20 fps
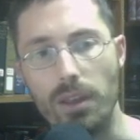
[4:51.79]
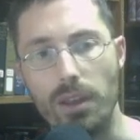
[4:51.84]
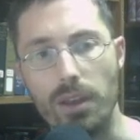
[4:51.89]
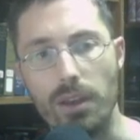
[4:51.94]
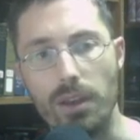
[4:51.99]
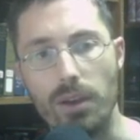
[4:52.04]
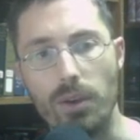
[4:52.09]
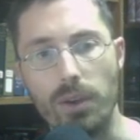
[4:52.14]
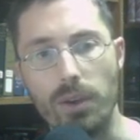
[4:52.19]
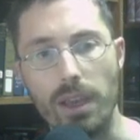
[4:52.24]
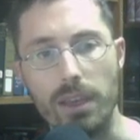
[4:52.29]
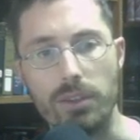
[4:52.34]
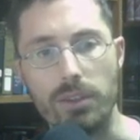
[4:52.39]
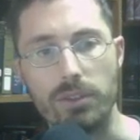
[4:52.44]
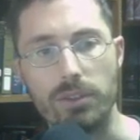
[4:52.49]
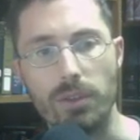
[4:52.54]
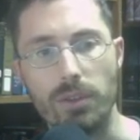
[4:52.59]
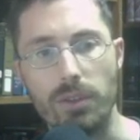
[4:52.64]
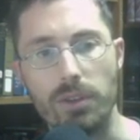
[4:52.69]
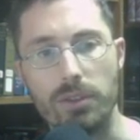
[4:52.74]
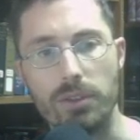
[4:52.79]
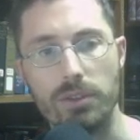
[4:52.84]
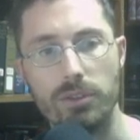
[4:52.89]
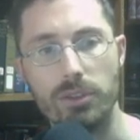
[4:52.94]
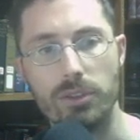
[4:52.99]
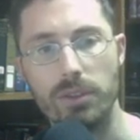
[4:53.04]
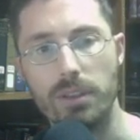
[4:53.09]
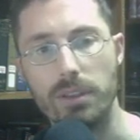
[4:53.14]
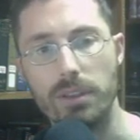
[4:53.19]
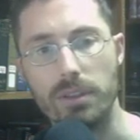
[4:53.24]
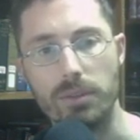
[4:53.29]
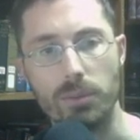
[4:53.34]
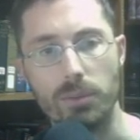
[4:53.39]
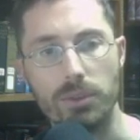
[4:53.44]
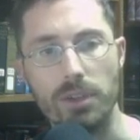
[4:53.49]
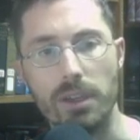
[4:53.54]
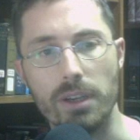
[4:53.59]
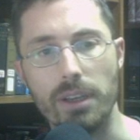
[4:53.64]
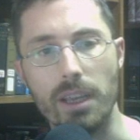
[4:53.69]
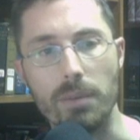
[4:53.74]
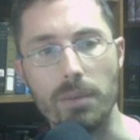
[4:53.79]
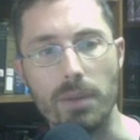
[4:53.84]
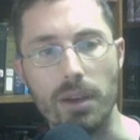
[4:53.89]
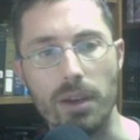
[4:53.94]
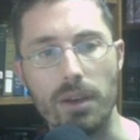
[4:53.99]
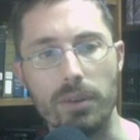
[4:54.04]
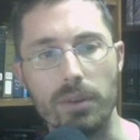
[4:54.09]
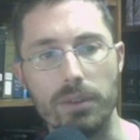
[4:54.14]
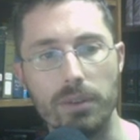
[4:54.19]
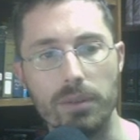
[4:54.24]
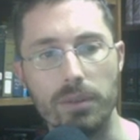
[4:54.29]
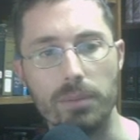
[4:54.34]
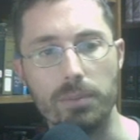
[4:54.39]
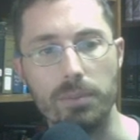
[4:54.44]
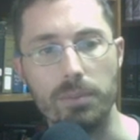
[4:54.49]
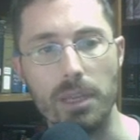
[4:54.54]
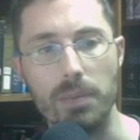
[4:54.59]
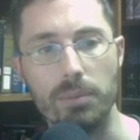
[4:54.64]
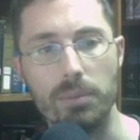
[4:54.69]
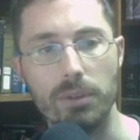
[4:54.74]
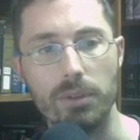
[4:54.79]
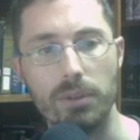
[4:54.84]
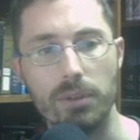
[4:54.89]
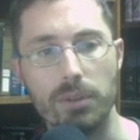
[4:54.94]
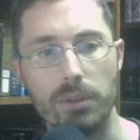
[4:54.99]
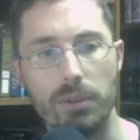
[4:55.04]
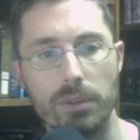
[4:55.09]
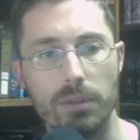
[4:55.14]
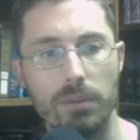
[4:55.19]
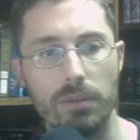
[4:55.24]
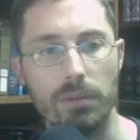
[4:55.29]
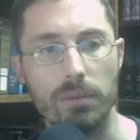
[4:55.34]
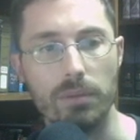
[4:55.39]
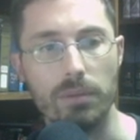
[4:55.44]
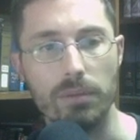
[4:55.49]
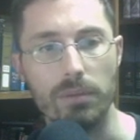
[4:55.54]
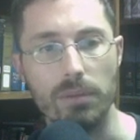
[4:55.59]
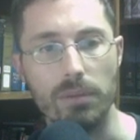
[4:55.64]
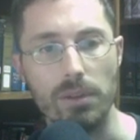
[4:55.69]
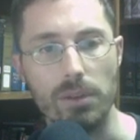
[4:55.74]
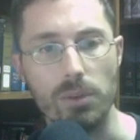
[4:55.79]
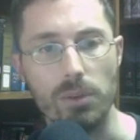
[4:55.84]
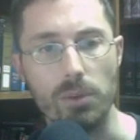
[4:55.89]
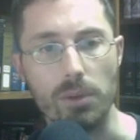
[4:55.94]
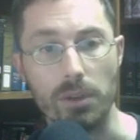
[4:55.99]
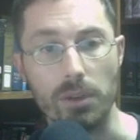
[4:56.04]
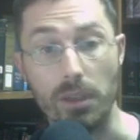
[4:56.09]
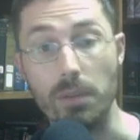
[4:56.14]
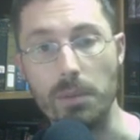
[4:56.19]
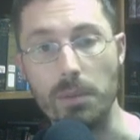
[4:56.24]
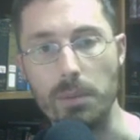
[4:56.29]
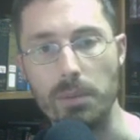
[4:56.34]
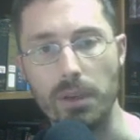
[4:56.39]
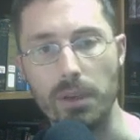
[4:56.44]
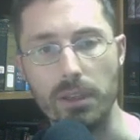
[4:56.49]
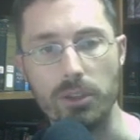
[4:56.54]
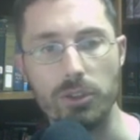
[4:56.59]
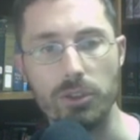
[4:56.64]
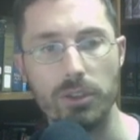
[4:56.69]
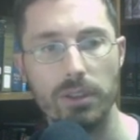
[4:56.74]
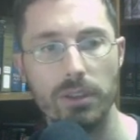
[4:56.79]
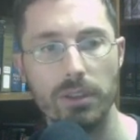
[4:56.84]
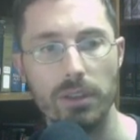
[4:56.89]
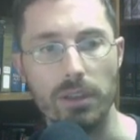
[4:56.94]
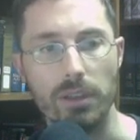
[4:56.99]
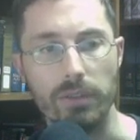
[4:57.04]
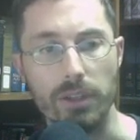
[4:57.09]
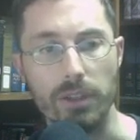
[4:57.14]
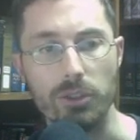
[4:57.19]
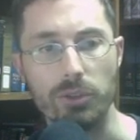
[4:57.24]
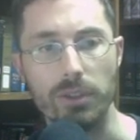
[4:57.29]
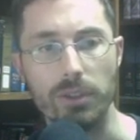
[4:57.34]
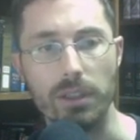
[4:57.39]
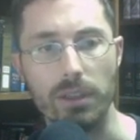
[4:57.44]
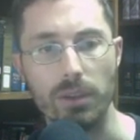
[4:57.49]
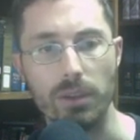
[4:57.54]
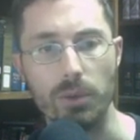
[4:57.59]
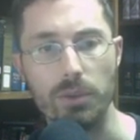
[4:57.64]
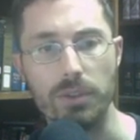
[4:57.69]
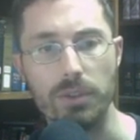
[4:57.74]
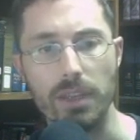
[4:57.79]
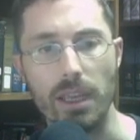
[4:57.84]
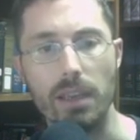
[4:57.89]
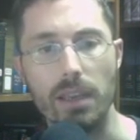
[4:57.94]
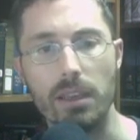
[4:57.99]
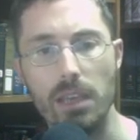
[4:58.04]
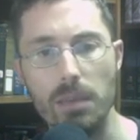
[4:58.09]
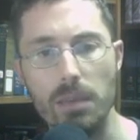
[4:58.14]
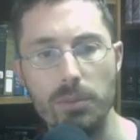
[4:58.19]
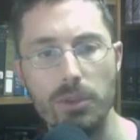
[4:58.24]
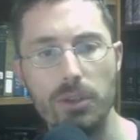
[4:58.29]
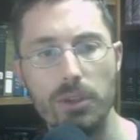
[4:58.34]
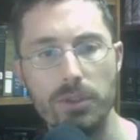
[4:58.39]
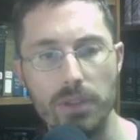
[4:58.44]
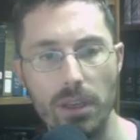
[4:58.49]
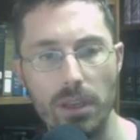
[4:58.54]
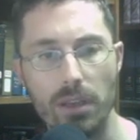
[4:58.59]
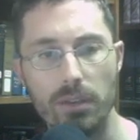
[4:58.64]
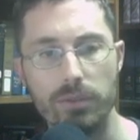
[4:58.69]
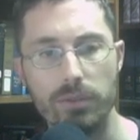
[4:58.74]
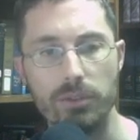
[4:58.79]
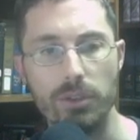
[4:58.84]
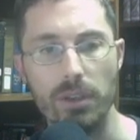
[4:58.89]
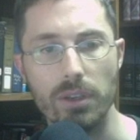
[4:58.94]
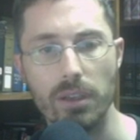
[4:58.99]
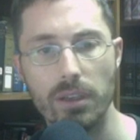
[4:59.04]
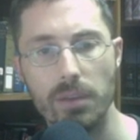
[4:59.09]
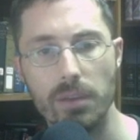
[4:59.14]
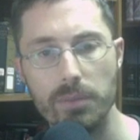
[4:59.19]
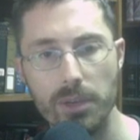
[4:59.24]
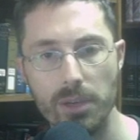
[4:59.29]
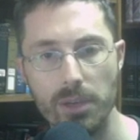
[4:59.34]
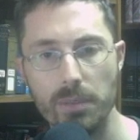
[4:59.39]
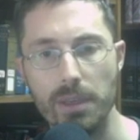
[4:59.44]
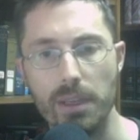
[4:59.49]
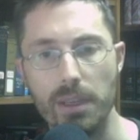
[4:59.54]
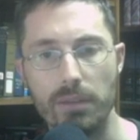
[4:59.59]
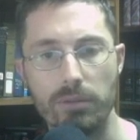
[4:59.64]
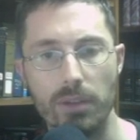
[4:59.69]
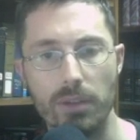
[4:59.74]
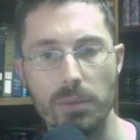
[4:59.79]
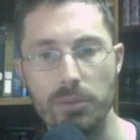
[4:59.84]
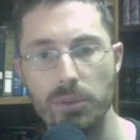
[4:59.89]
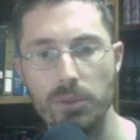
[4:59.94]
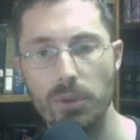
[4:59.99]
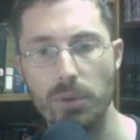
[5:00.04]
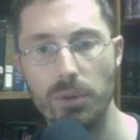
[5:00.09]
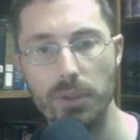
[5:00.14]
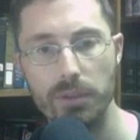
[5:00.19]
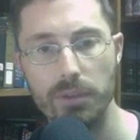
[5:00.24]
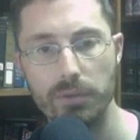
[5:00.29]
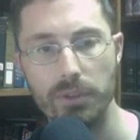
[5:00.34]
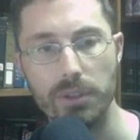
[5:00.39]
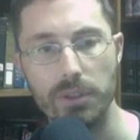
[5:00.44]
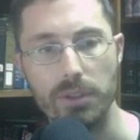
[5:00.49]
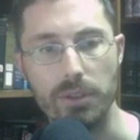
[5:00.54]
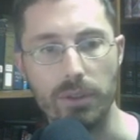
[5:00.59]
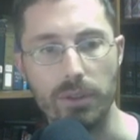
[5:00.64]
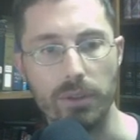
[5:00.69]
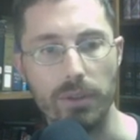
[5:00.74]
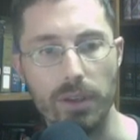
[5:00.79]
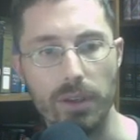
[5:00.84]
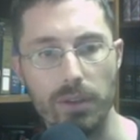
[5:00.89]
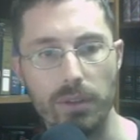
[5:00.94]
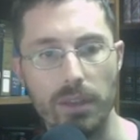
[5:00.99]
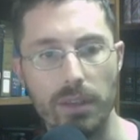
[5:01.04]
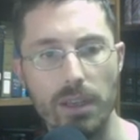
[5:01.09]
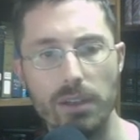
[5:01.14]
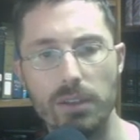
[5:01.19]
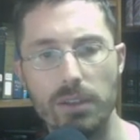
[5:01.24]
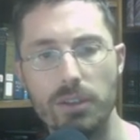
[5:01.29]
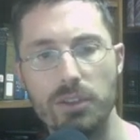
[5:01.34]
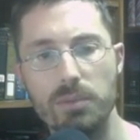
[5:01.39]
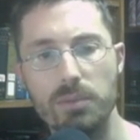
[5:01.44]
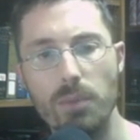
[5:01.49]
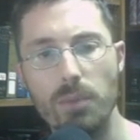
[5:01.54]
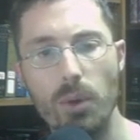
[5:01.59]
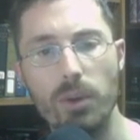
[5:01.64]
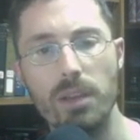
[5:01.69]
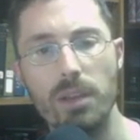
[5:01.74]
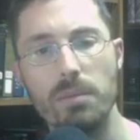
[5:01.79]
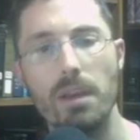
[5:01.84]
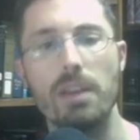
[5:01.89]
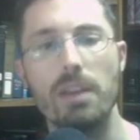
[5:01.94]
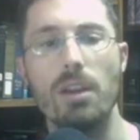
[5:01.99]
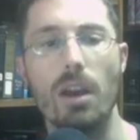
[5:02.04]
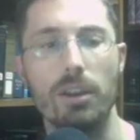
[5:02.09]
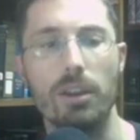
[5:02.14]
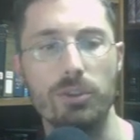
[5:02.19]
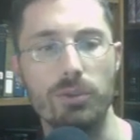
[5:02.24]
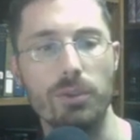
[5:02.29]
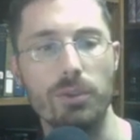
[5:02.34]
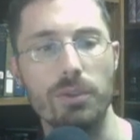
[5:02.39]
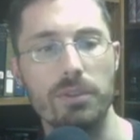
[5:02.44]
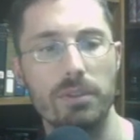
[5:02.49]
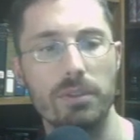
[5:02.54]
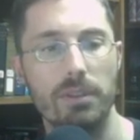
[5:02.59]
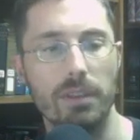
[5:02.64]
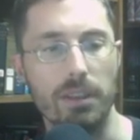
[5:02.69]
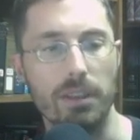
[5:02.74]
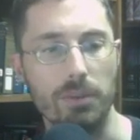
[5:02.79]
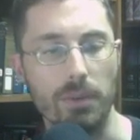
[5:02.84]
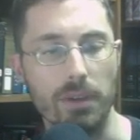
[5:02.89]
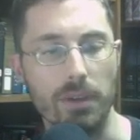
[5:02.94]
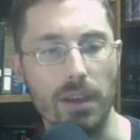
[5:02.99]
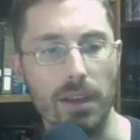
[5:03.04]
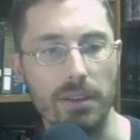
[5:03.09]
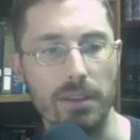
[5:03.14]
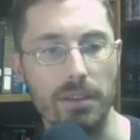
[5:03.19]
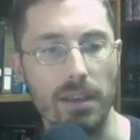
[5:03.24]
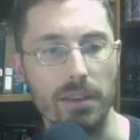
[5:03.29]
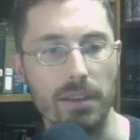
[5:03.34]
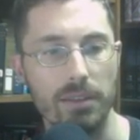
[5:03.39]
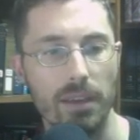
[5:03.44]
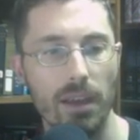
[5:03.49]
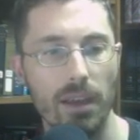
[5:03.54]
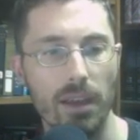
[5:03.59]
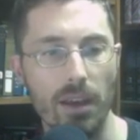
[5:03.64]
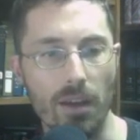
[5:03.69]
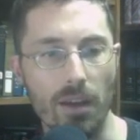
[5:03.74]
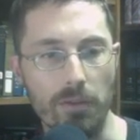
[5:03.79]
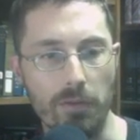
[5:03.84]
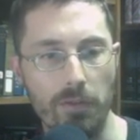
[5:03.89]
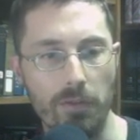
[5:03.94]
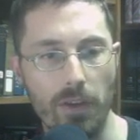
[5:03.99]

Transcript: Okay, so we're talking about people who are going to be punished eventually, who say, keep to yourself, do not come near me, for I'm too holy for you. There are smoke in my nostrils, that's what God says, a